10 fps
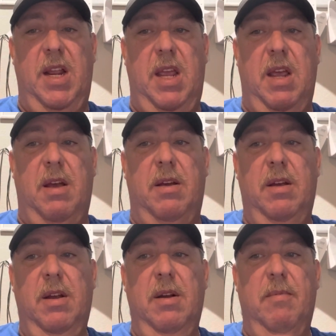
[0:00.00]
He, uh,
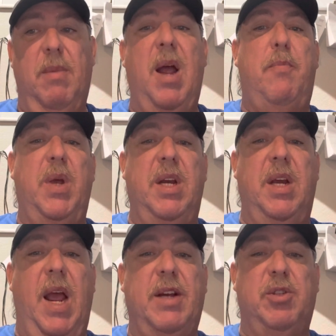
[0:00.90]
my
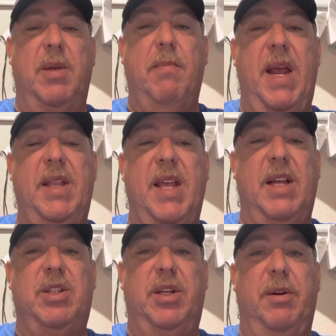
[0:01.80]
opinion, actually made
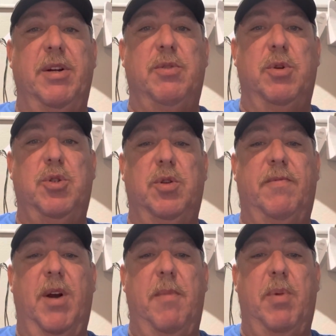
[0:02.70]
that series, which was
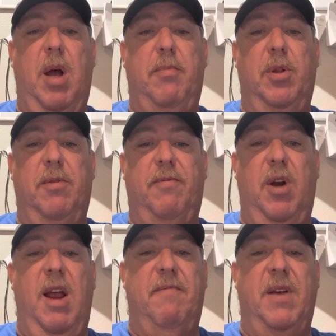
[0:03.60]
very popular for
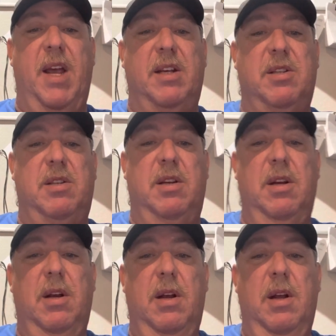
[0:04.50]
FX.
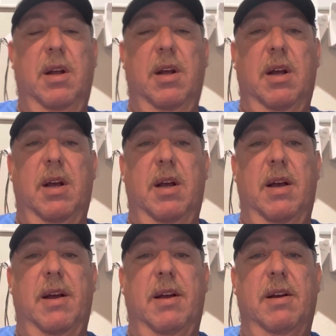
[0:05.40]

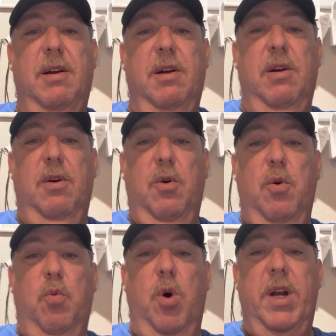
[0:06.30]
Uh,
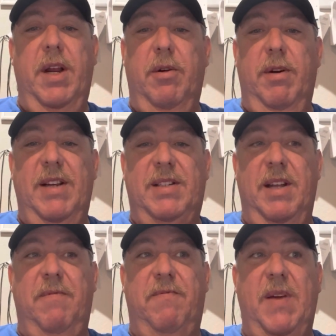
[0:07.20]
one
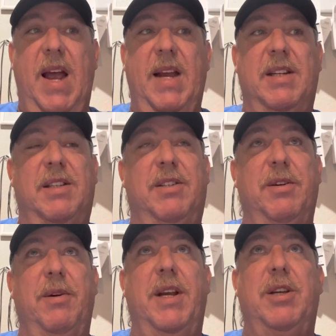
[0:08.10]
interesting fact
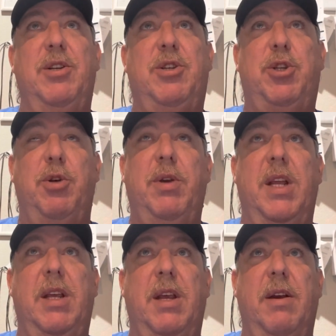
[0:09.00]
during
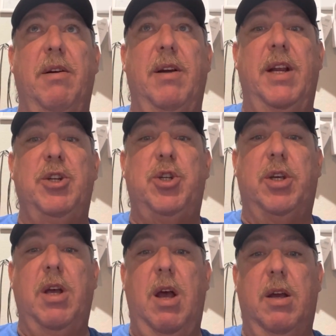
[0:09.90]
shooting here in
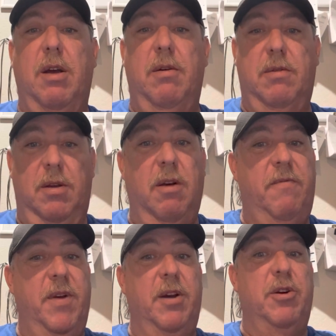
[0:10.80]
Chicago, go
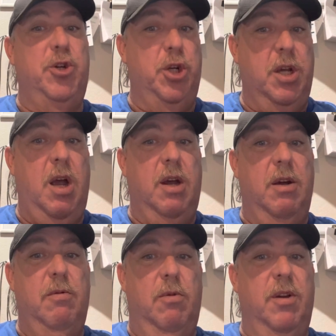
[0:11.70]
figure,
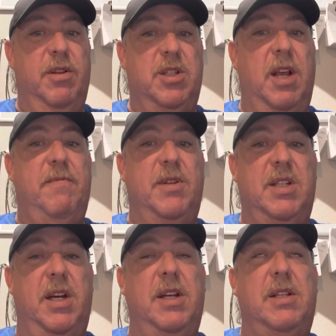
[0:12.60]
Chicago, one of the safest
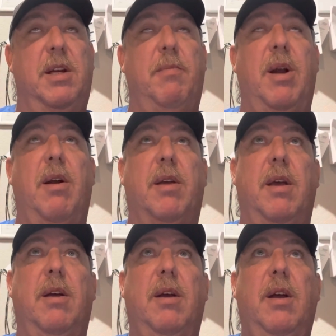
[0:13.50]
cities in
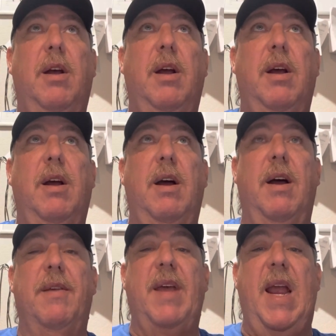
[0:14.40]
America,
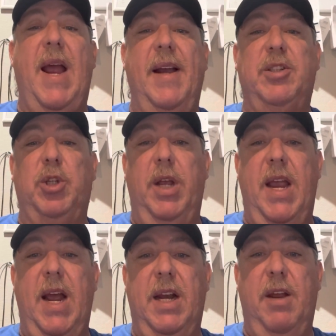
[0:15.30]
uh, they actually
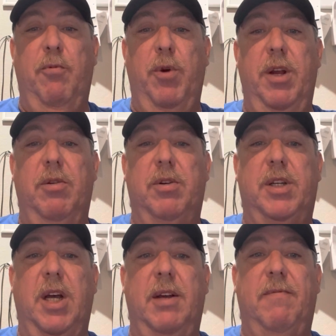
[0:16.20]
had a real
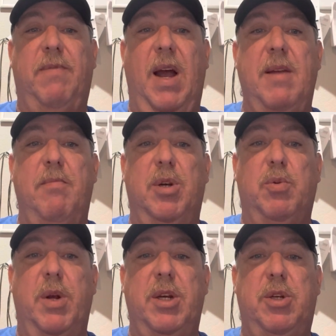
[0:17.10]
gunfight
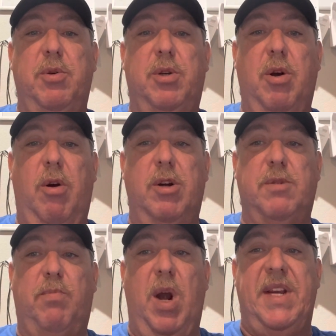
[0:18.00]
between two cars
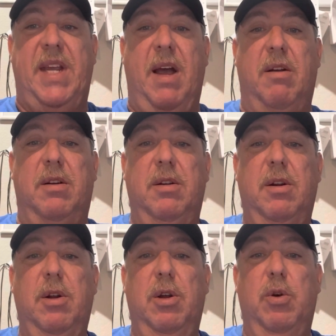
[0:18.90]
break out,
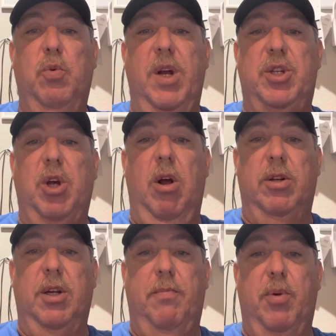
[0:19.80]
which
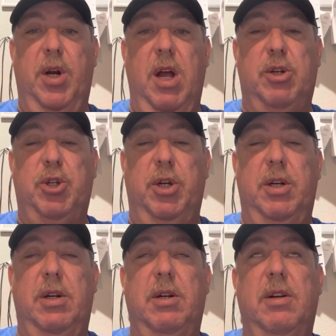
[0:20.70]
halted
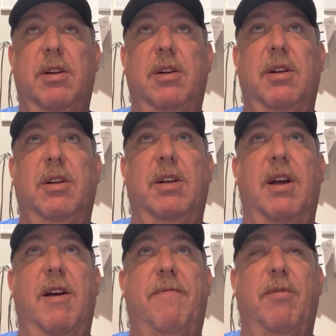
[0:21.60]
production
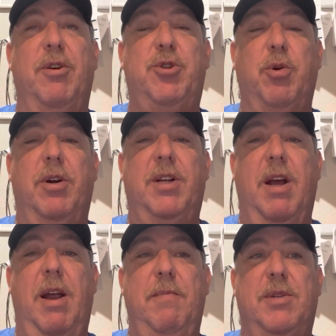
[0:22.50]
uh, for a short
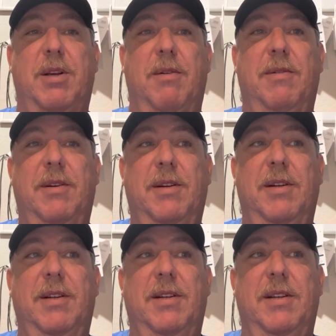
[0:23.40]
time. So
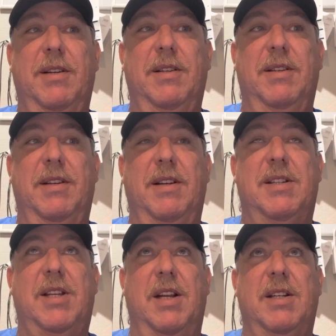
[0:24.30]
uh,
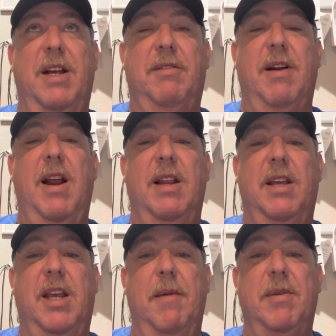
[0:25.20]
sounds like
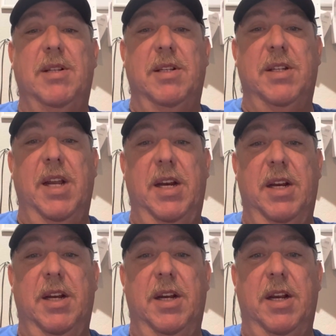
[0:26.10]
Raylan Givens is
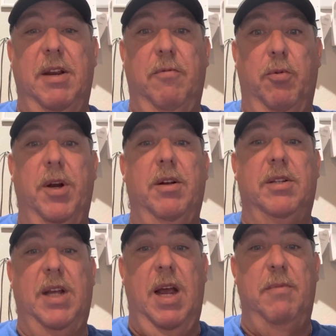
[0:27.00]
needed in the real
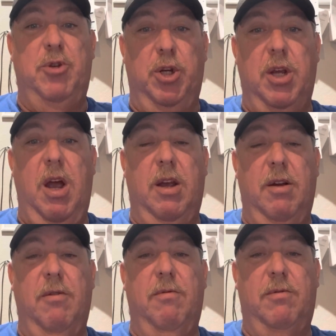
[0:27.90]
time
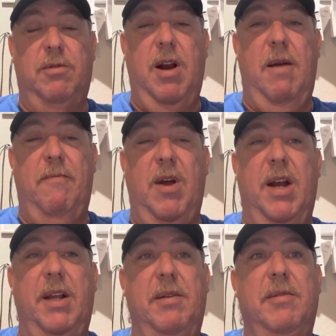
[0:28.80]
Chicago crime
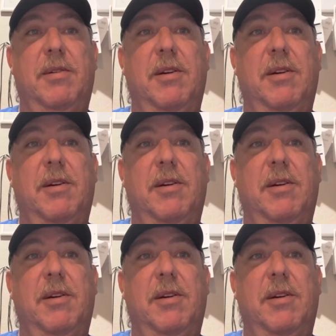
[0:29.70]
fighting.